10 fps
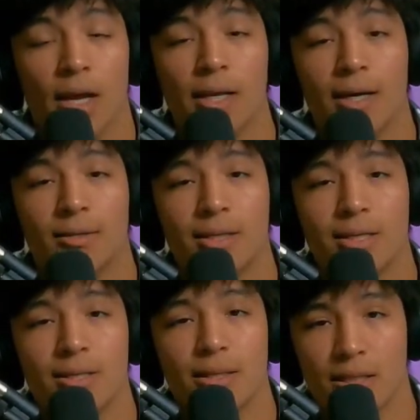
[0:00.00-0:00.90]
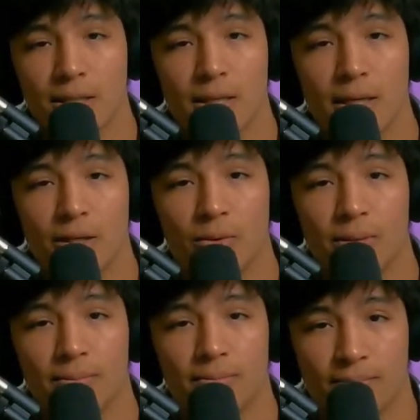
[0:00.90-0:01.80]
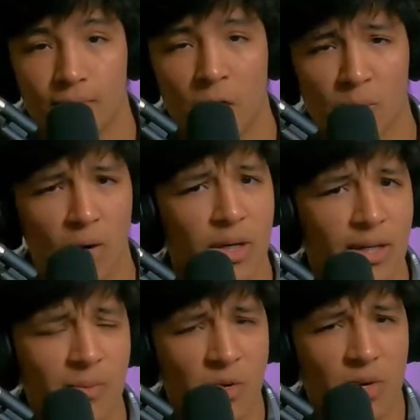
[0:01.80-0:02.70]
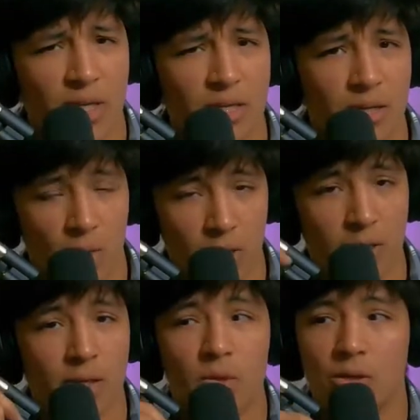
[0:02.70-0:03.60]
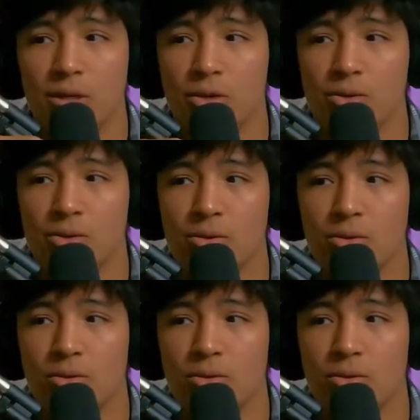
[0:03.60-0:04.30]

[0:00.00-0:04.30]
yeah, let's just get into it. Are we gonna keep doing these? Are we gonna keep doing intros?